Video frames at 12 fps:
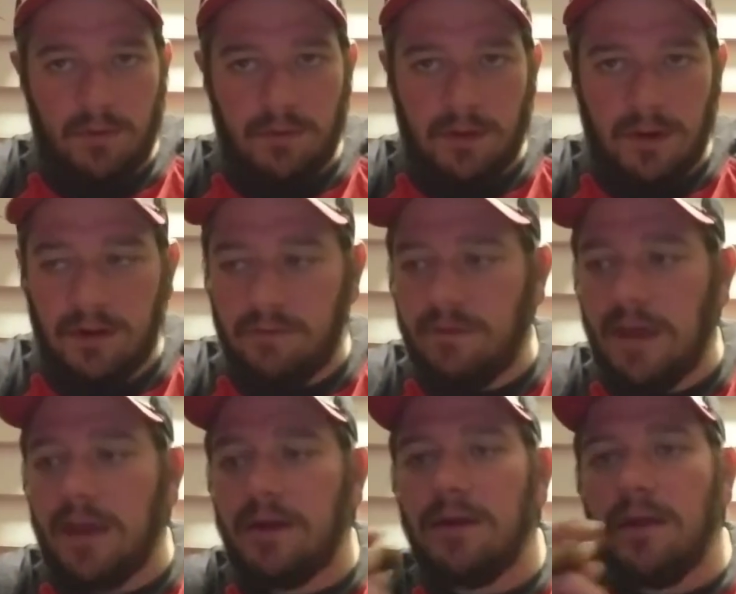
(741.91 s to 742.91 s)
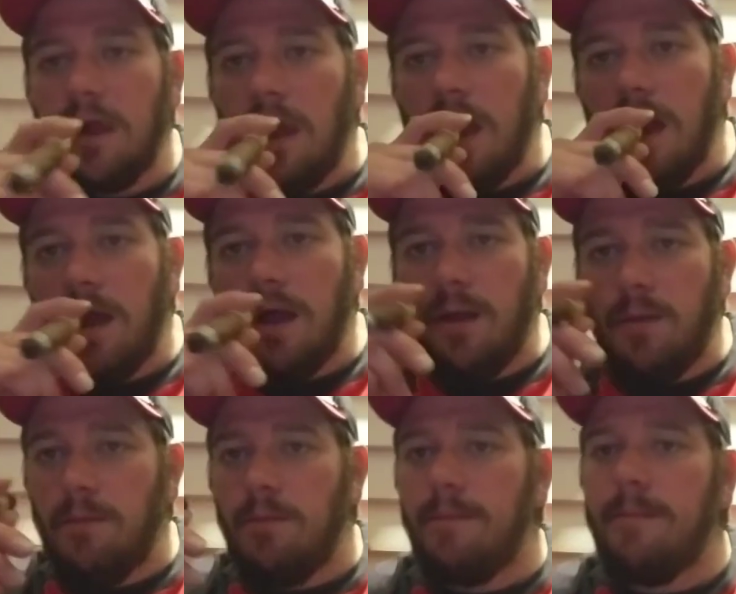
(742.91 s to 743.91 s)
none of that.
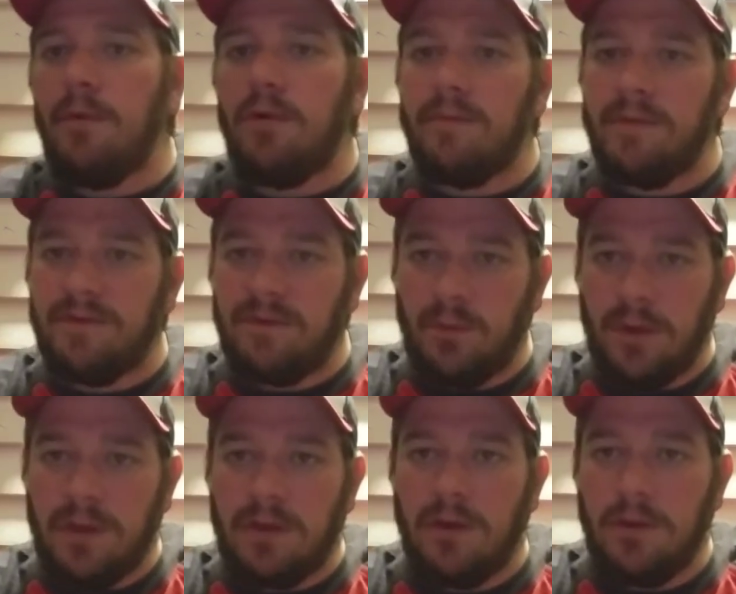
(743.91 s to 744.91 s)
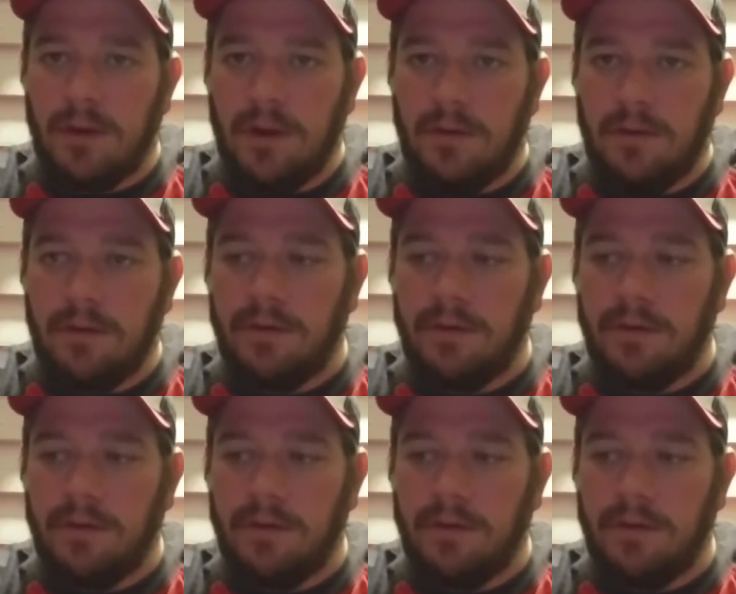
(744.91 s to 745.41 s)
More of a sweet cocoa